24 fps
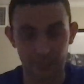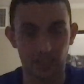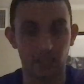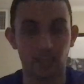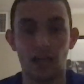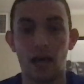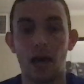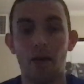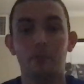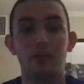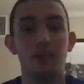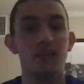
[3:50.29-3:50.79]
the
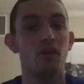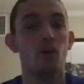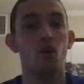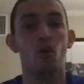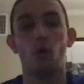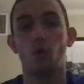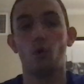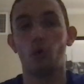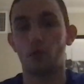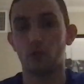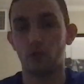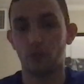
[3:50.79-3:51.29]
lobby
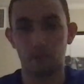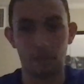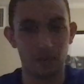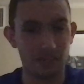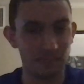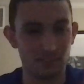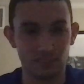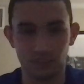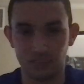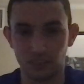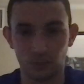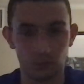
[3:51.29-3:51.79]
or the
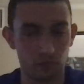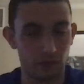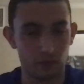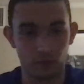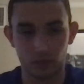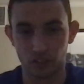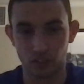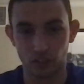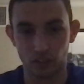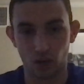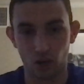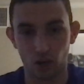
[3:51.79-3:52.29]
mezzanine, whatever
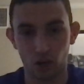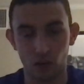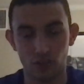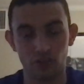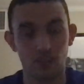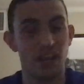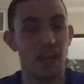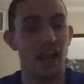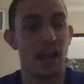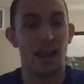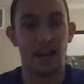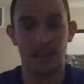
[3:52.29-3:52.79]
it's called,
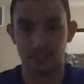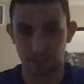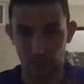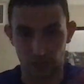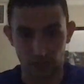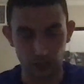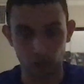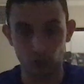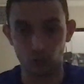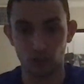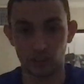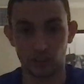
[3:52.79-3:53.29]

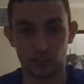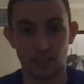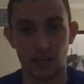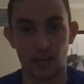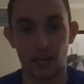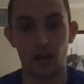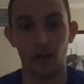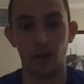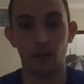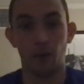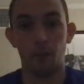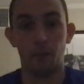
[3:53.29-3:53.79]
and use it
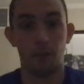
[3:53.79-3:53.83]
there.